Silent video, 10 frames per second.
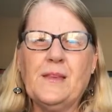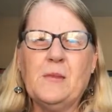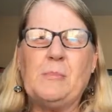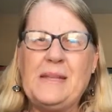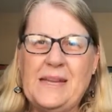
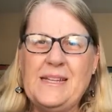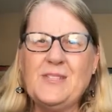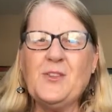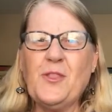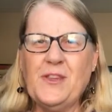the
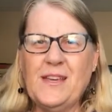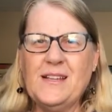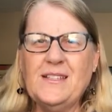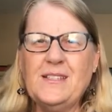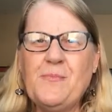plates and
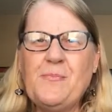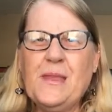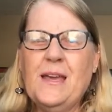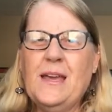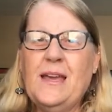things,
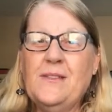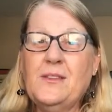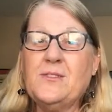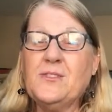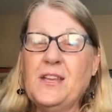and
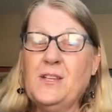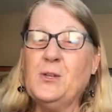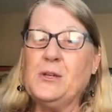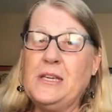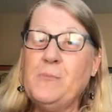they'll say to
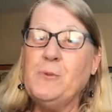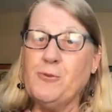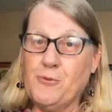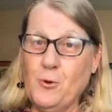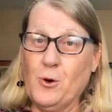you, Keep your
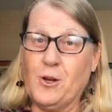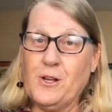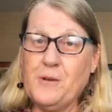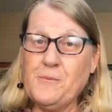fork.